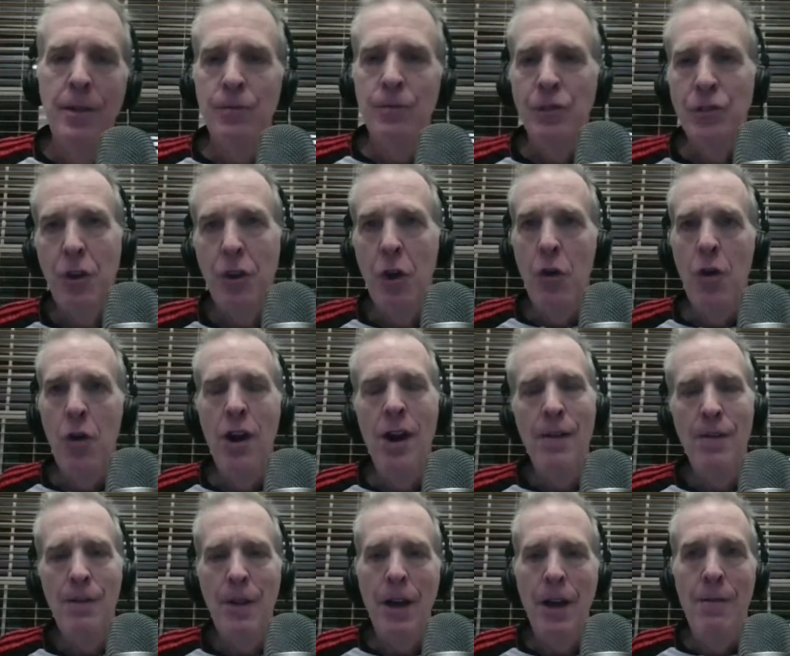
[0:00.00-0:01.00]

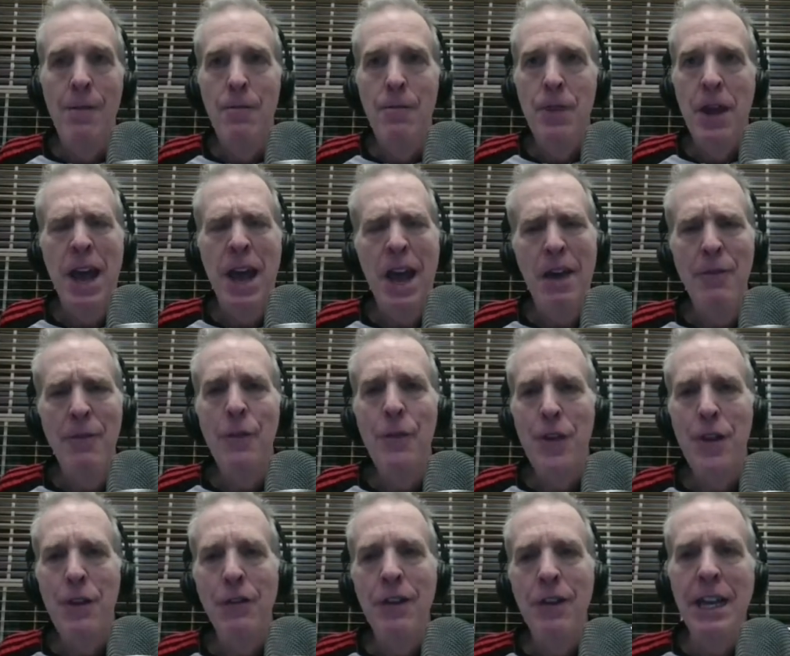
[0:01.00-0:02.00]
So I have a
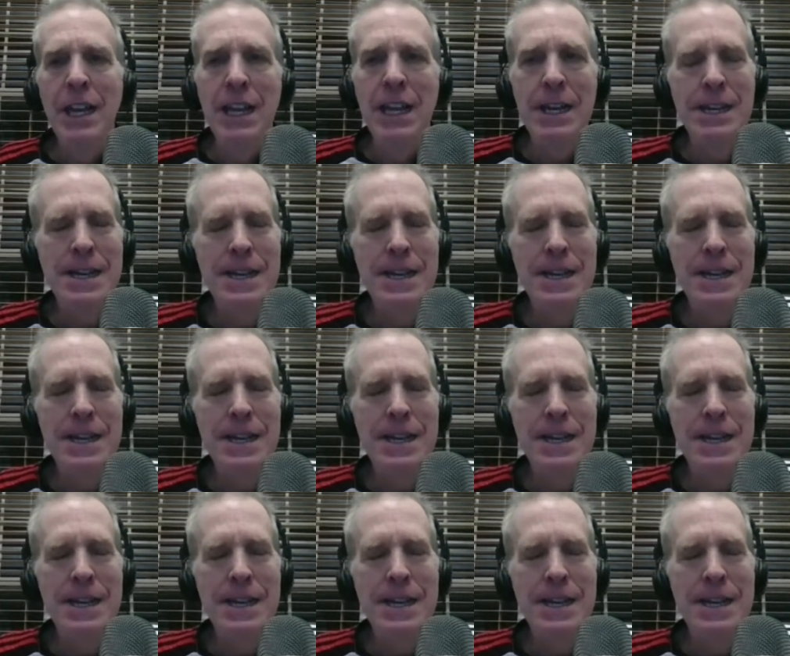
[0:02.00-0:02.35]
feeling